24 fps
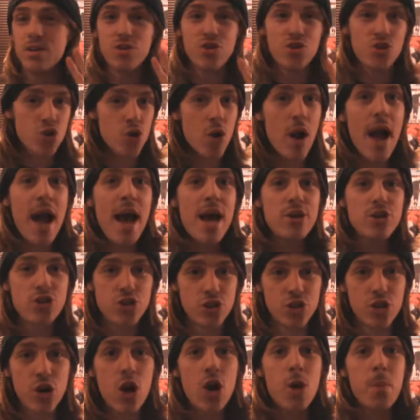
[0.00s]

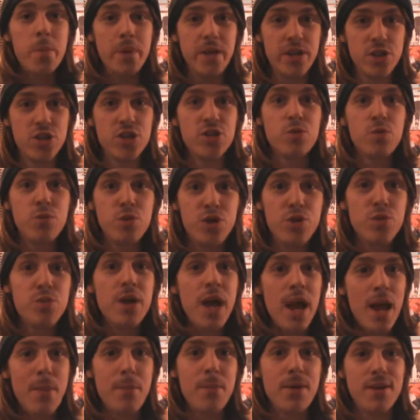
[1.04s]
trash, garbage, you
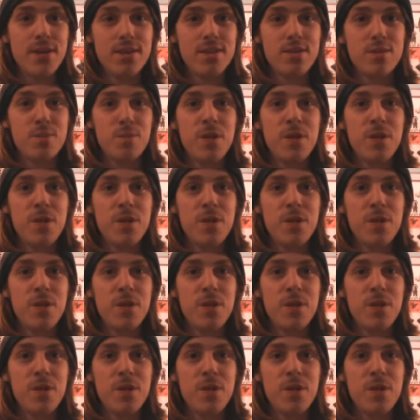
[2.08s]
name it.